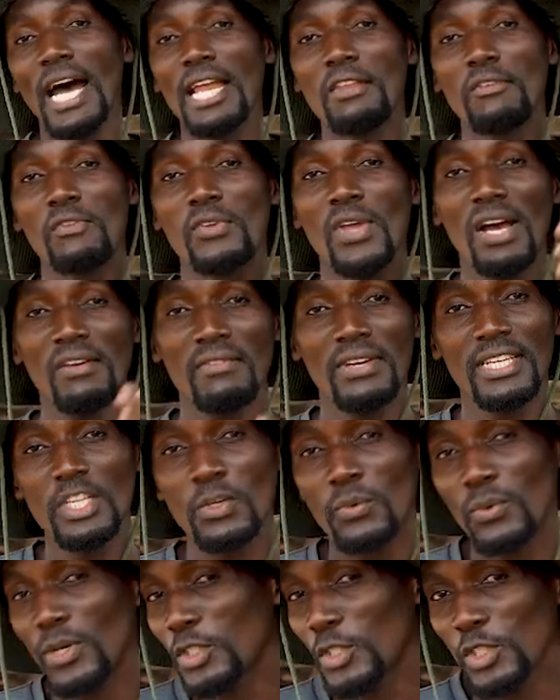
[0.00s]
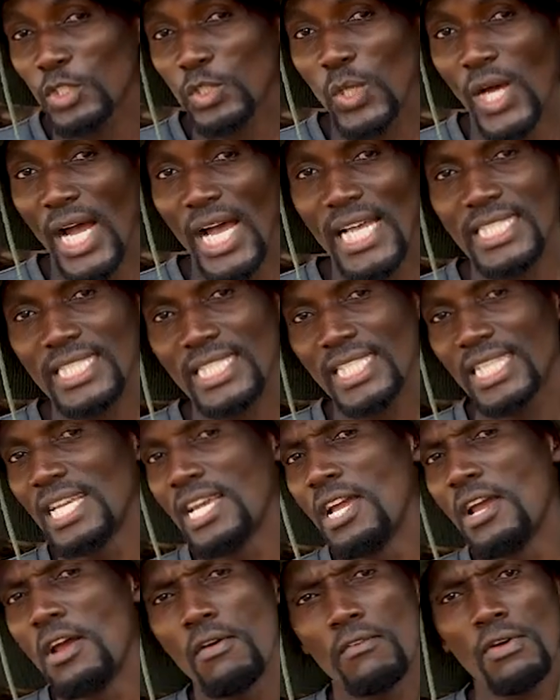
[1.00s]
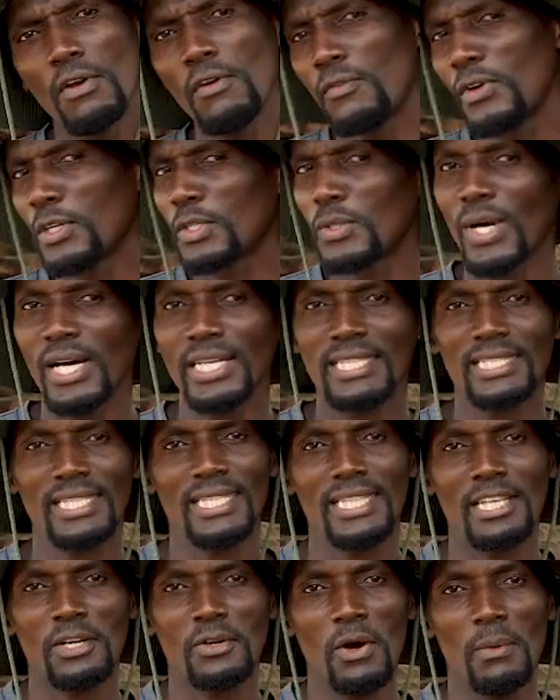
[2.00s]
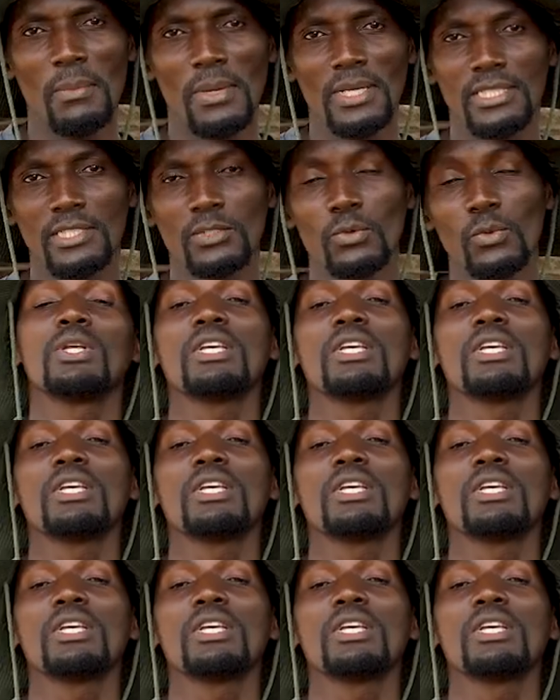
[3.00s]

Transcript: And if you have any questions to ask, feel free to ask in the comments.